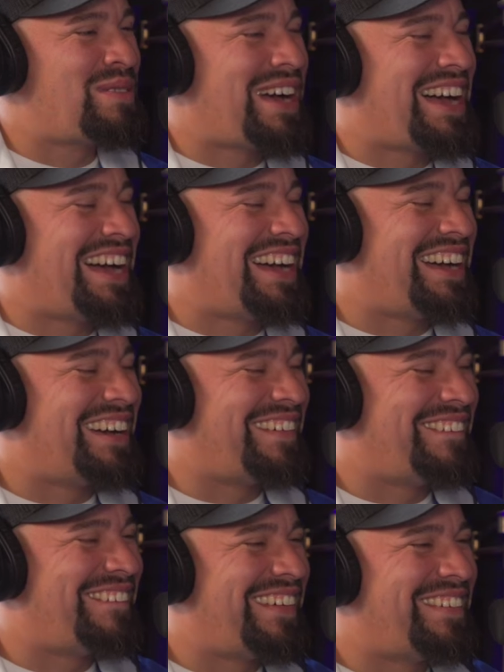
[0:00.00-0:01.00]

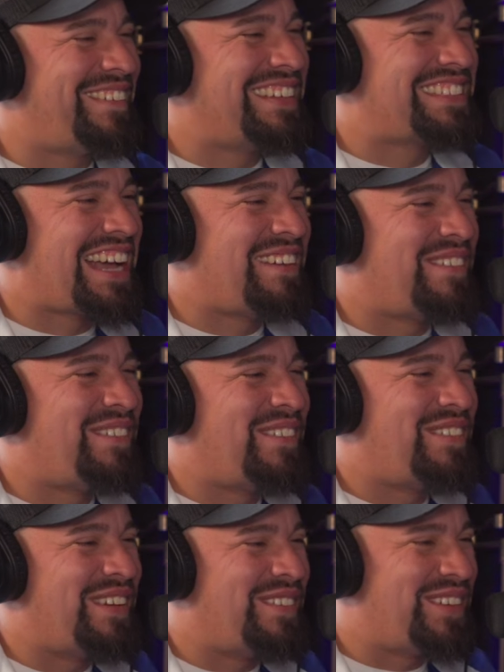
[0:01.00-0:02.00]
type of
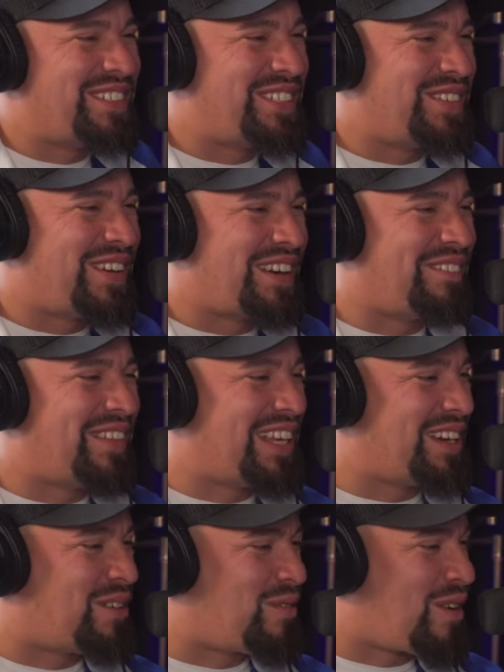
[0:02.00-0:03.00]
movement would you want to be
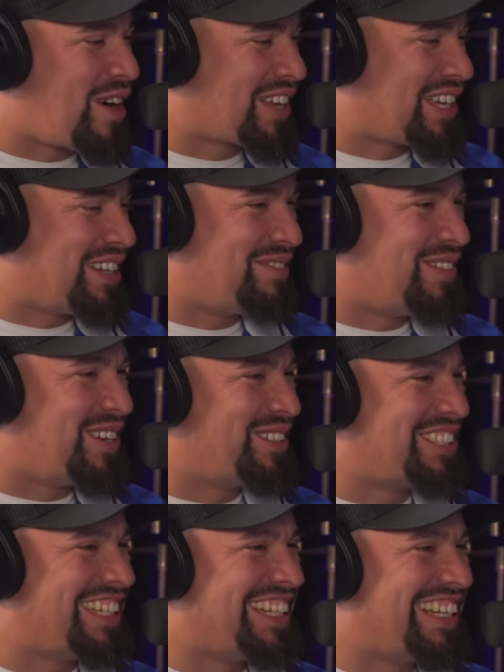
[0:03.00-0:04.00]
in, a walking
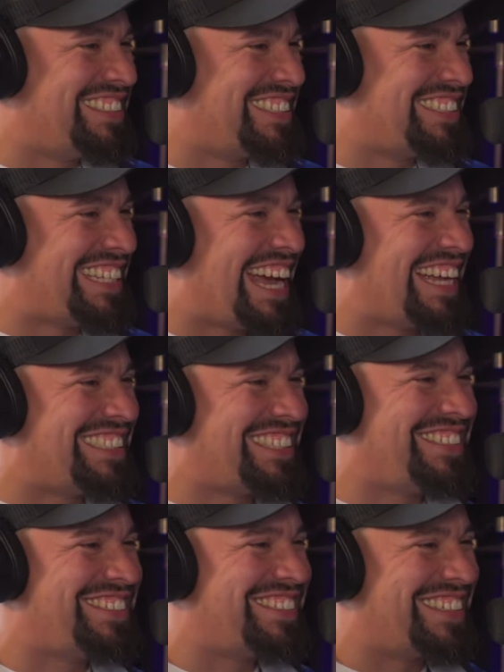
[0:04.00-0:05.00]
motion as a
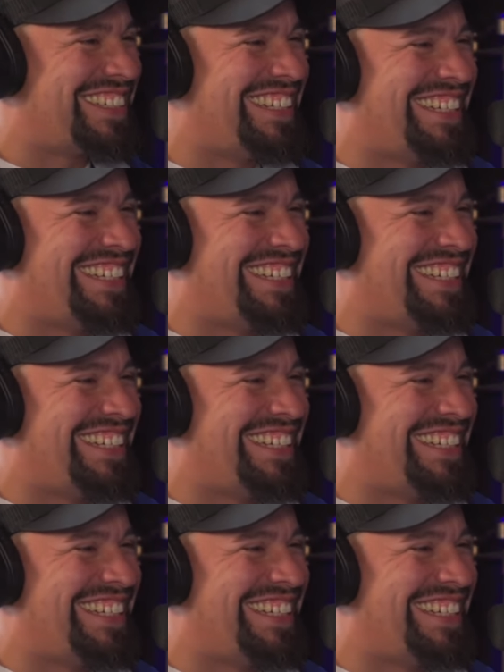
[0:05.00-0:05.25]
statue, or?